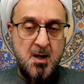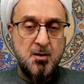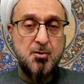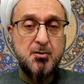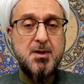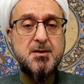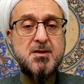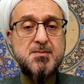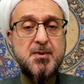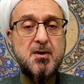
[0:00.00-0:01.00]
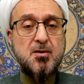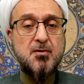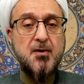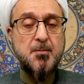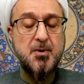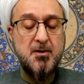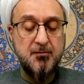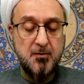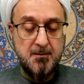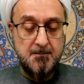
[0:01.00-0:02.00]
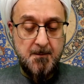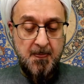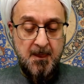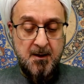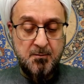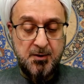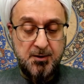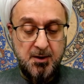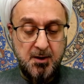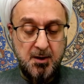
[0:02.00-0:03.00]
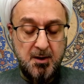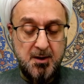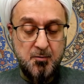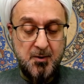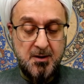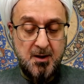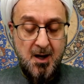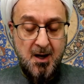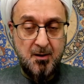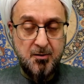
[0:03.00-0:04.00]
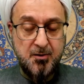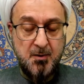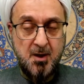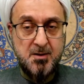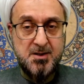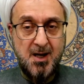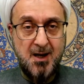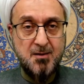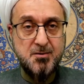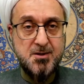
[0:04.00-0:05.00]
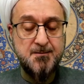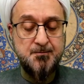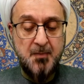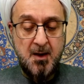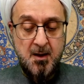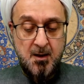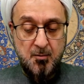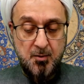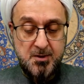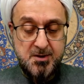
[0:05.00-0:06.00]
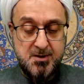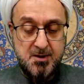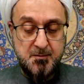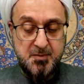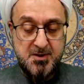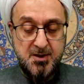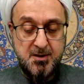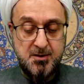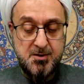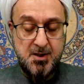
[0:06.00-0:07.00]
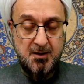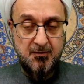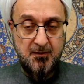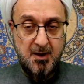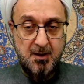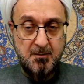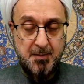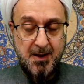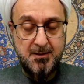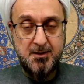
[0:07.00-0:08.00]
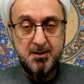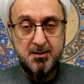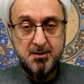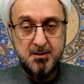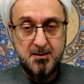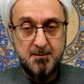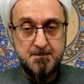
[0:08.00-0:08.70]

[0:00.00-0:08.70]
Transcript: During this period of upheaval, particularly when Uthman's house was besieged and barricaded,